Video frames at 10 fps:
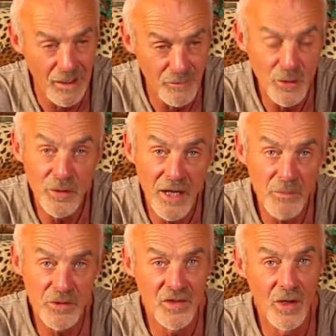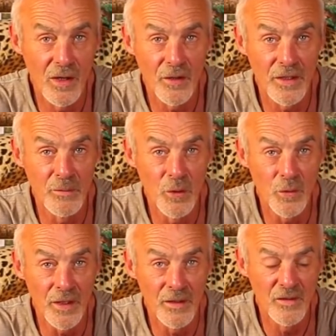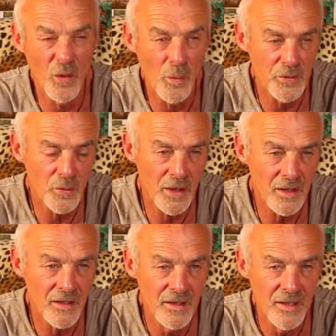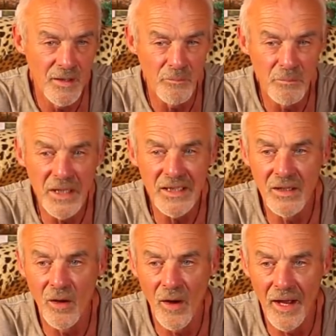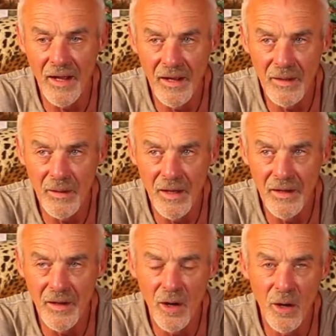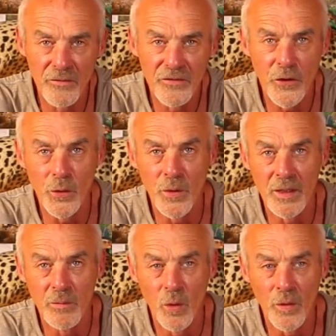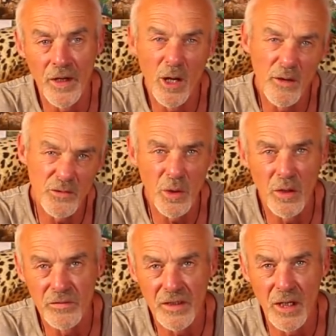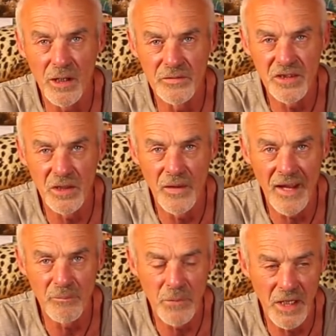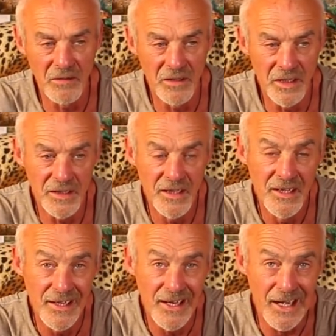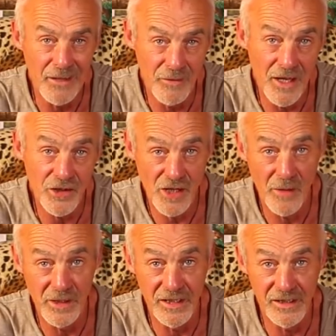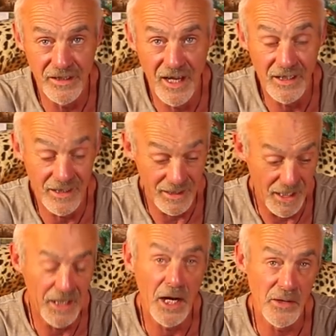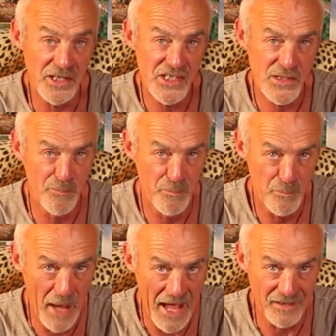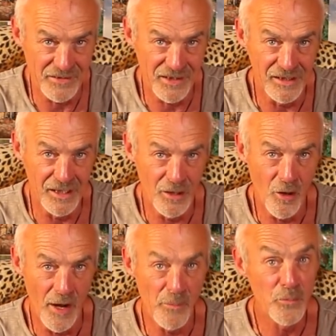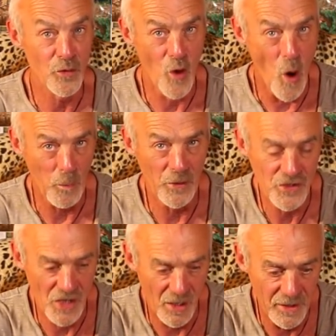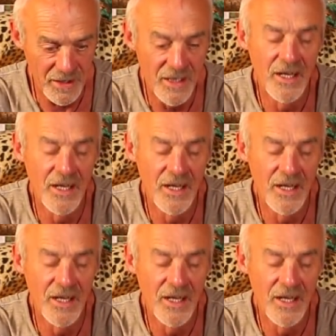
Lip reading: if you can get up at 2 o'clock in the morning, sort of between midnight and 2:30 in the morning, 12:30 till 2:30, that period, if they're showing in the day, then they're going spanners in the night, proper showing.